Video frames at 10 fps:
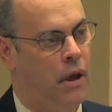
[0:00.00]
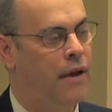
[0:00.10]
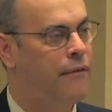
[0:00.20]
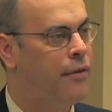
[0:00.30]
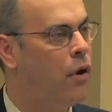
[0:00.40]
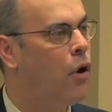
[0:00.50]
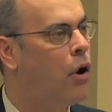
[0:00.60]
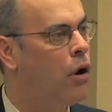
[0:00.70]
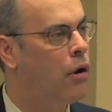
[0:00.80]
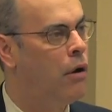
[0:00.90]
if there
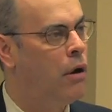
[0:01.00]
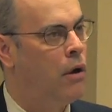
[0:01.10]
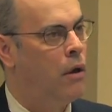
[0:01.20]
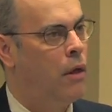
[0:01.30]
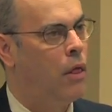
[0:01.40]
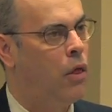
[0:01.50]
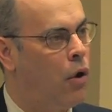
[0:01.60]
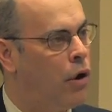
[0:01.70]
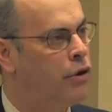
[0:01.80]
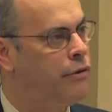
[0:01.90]
are
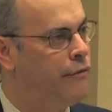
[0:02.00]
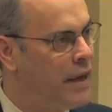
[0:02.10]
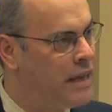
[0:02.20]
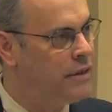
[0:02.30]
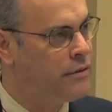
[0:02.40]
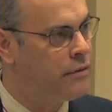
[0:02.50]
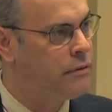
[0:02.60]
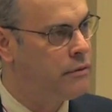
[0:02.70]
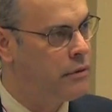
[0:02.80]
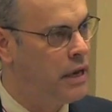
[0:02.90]
large
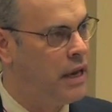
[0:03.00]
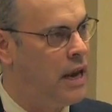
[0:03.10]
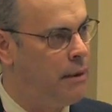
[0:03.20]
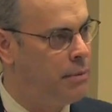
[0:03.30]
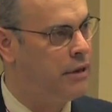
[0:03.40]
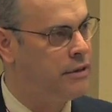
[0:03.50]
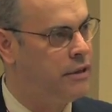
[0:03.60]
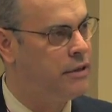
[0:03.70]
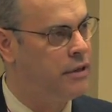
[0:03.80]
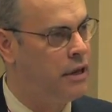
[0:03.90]
events in any place
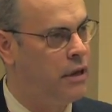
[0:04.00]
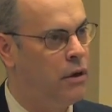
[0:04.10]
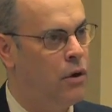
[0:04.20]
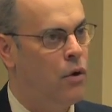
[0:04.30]
in the city,